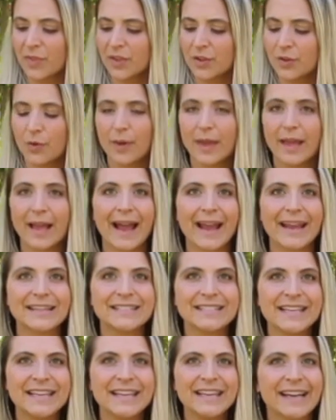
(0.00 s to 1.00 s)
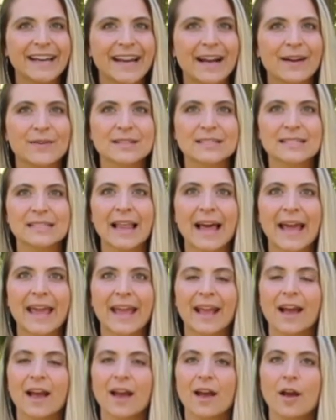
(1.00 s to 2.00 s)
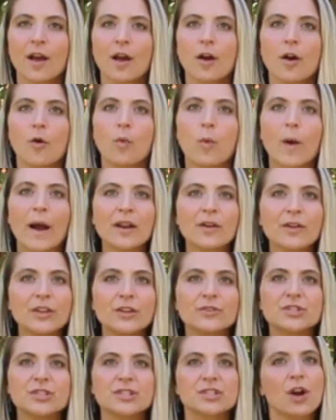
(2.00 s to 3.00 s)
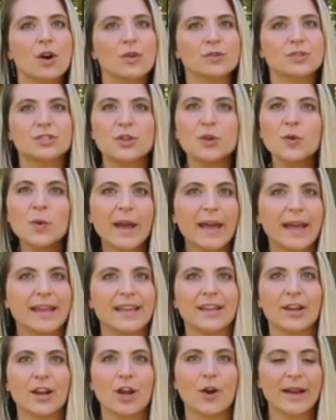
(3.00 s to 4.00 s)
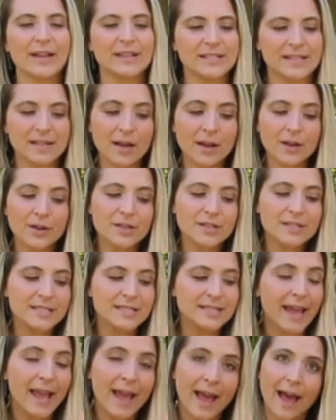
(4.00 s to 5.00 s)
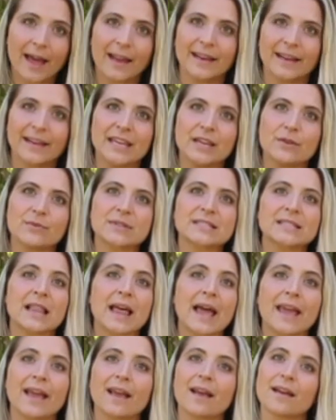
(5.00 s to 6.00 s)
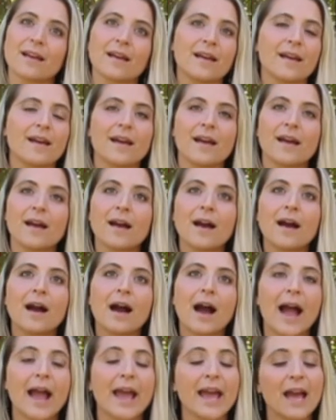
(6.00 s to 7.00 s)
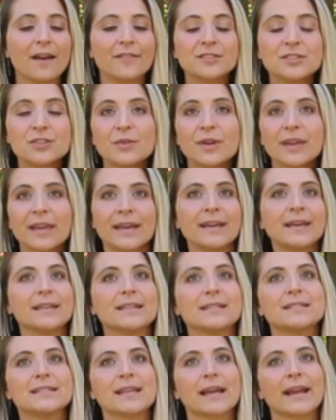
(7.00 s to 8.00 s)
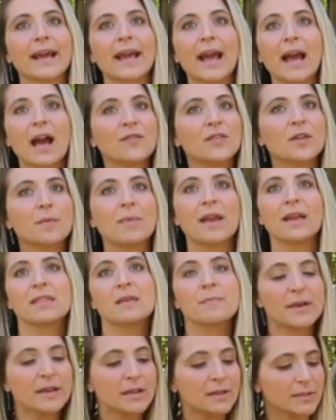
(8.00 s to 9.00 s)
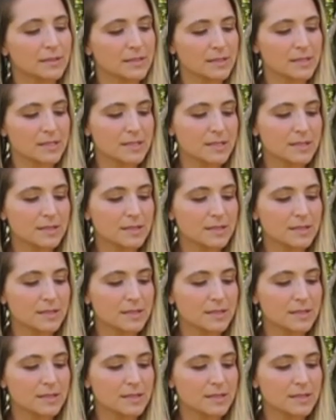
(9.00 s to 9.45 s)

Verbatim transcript: doing IT, and I was like, why don't you just go do it? You know, I didn't understand. And he was like, I have two kids and I have to pay the bills.